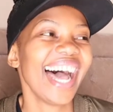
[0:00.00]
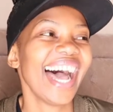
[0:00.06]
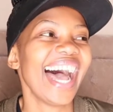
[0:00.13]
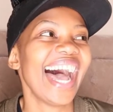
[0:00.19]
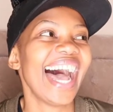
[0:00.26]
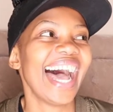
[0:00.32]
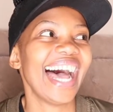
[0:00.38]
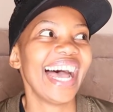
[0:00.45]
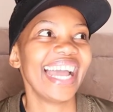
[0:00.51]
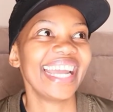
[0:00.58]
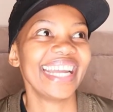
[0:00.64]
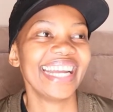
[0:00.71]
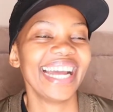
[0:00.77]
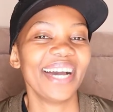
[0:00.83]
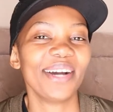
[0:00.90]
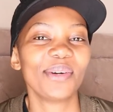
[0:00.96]

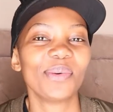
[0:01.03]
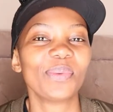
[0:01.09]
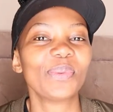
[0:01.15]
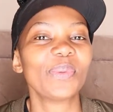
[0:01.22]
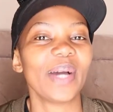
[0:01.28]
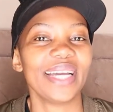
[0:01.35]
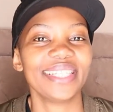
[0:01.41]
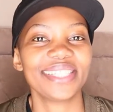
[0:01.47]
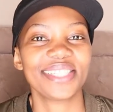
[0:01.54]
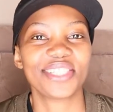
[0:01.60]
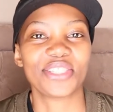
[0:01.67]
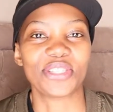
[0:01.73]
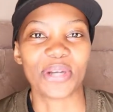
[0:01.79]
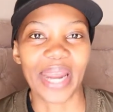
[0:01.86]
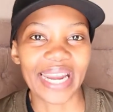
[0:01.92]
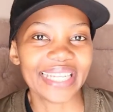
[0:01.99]
i went
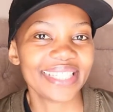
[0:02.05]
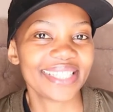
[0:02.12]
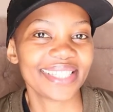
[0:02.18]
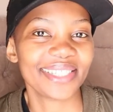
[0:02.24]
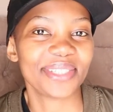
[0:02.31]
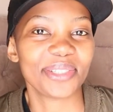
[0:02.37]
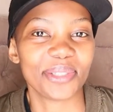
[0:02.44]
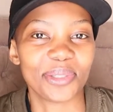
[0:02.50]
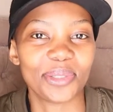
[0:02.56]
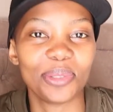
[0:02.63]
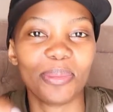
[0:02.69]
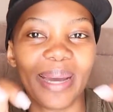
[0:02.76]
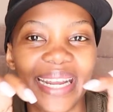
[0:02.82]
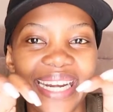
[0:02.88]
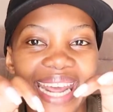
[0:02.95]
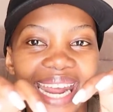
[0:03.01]
straight to do
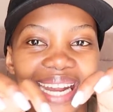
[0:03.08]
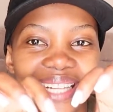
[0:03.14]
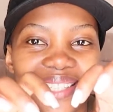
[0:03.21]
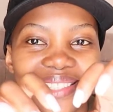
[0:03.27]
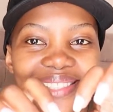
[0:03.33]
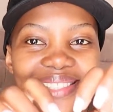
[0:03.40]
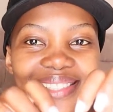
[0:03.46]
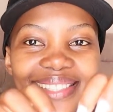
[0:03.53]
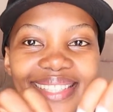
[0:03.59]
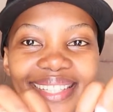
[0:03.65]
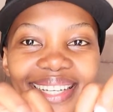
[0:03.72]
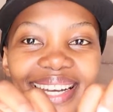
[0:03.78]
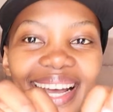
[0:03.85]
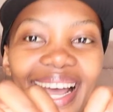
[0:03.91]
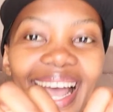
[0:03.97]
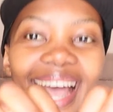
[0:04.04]
my nails
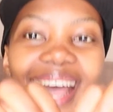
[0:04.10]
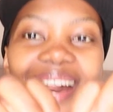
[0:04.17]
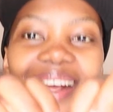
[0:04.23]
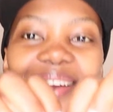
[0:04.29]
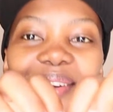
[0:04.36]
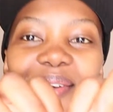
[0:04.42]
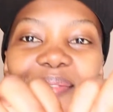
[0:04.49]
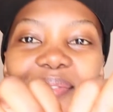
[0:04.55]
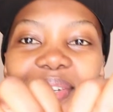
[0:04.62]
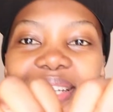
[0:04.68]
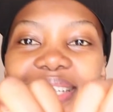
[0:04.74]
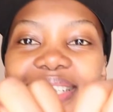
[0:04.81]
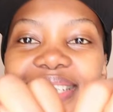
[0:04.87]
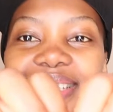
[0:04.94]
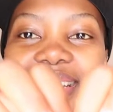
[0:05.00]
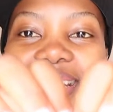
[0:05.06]
i don't know if you
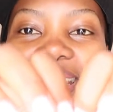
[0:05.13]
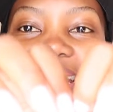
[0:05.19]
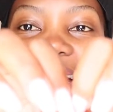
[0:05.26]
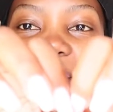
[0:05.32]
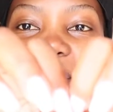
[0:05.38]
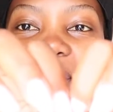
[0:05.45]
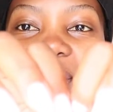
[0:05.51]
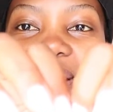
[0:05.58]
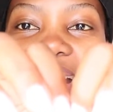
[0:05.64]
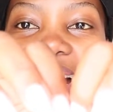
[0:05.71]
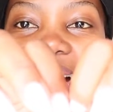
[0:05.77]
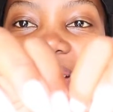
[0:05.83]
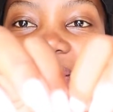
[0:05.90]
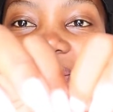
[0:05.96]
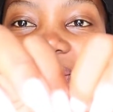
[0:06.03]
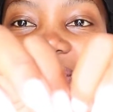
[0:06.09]
can see come on
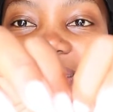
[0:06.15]
now